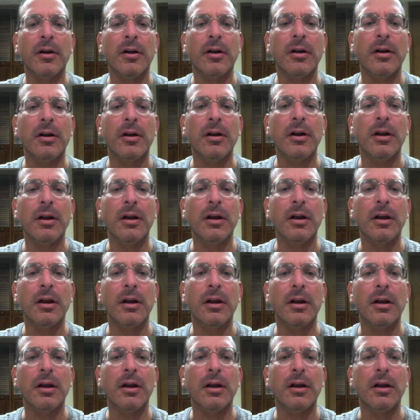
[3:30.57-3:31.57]

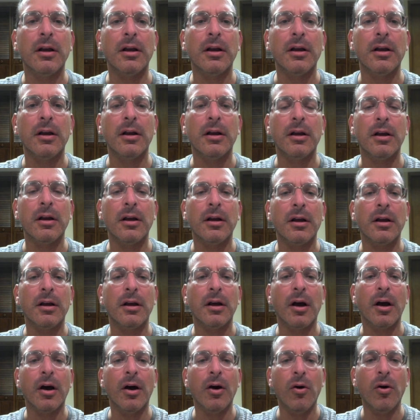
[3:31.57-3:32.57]

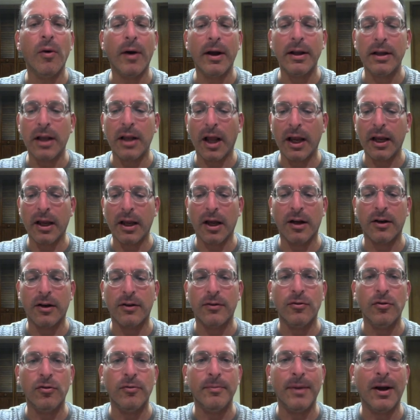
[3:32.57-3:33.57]
Uh, oh, I, I gotta
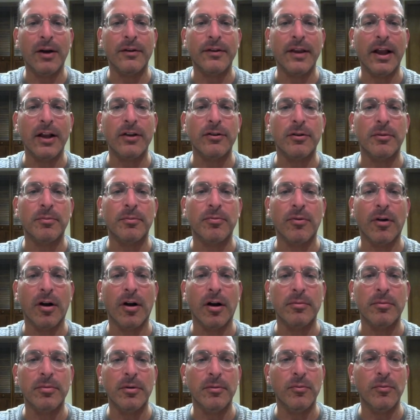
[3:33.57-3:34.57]
zoom out. That's the
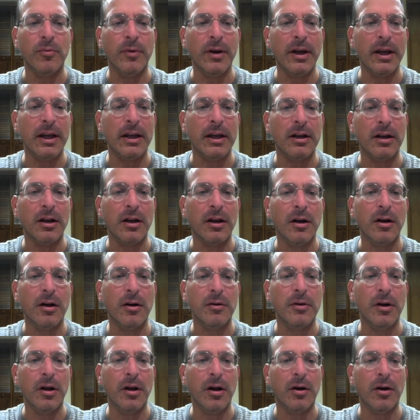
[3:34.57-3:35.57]
problem. Wait. Oh
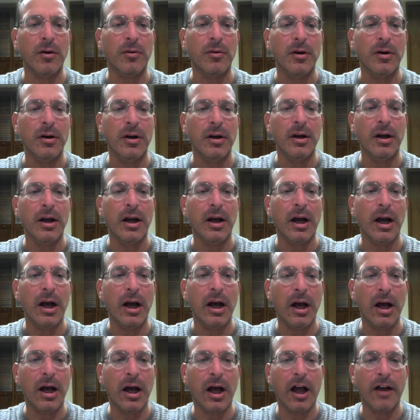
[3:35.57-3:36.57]
no.
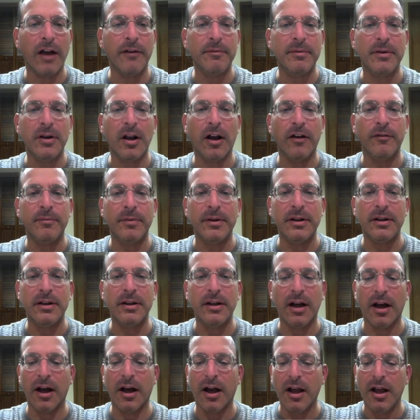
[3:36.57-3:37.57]
Ah, oh, I've been I've been
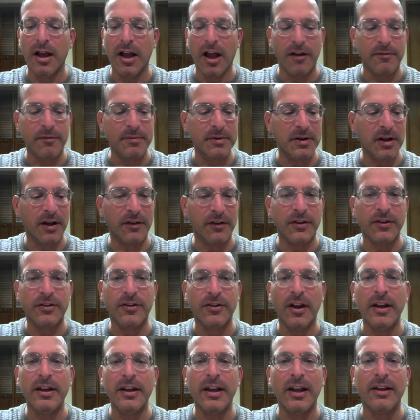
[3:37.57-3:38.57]
uh, I've been on the
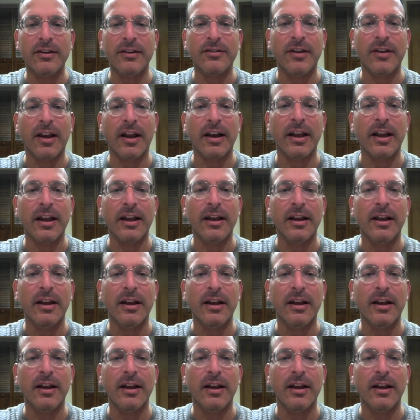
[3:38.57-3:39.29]
Sunday setting.